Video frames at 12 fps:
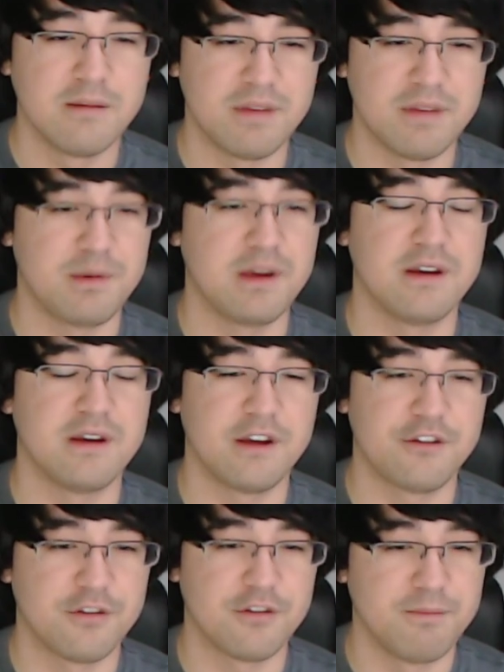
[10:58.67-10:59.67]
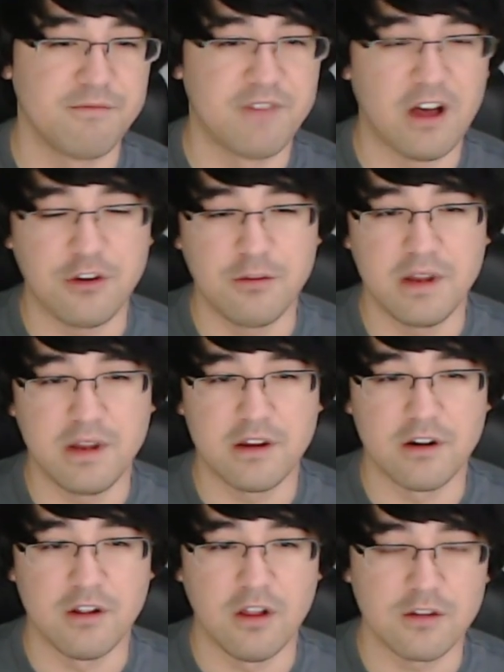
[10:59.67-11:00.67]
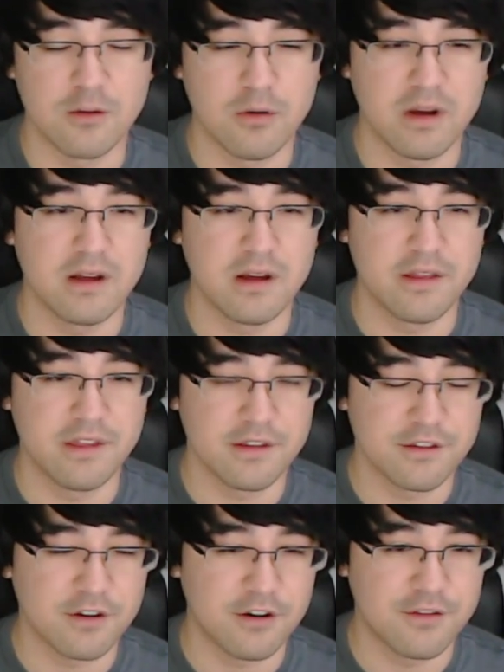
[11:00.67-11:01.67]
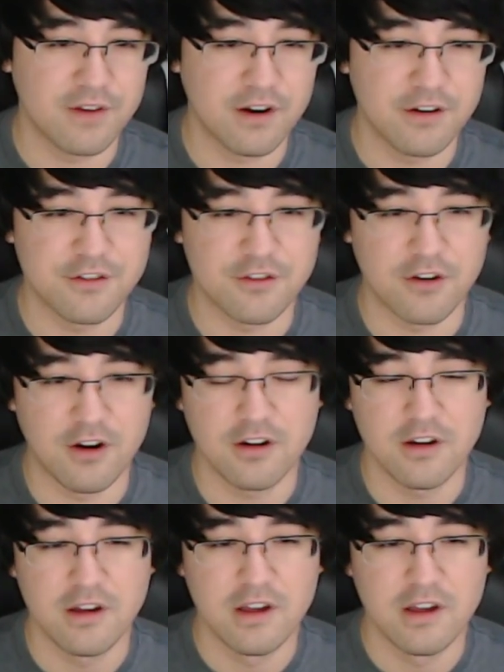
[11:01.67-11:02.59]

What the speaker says: maybe get an extra value minion along the way. I think this card's very strong.